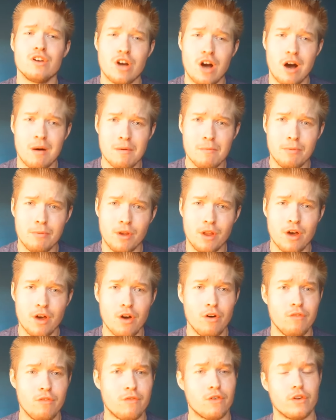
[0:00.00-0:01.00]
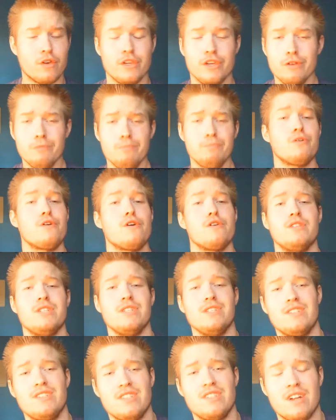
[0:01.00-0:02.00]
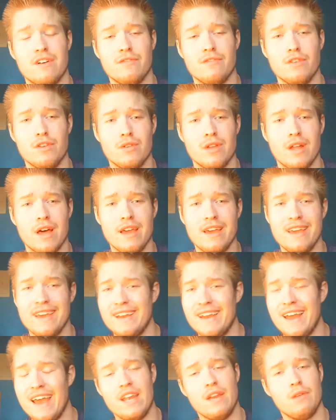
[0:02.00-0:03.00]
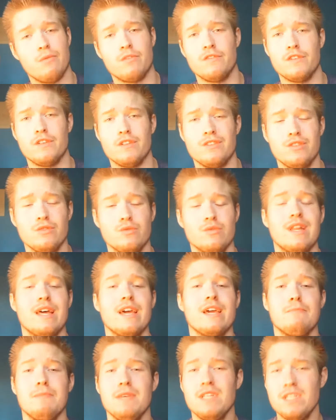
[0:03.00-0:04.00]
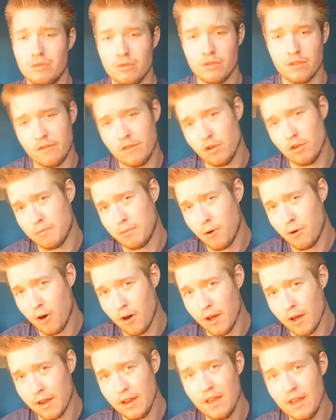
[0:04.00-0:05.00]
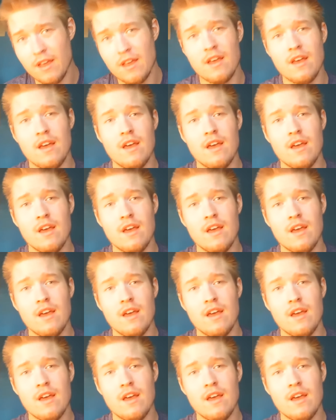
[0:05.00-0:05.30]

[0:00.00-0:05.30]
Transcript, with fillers: Comment below for your protein stuff you like and any reviews you would like me to review upon.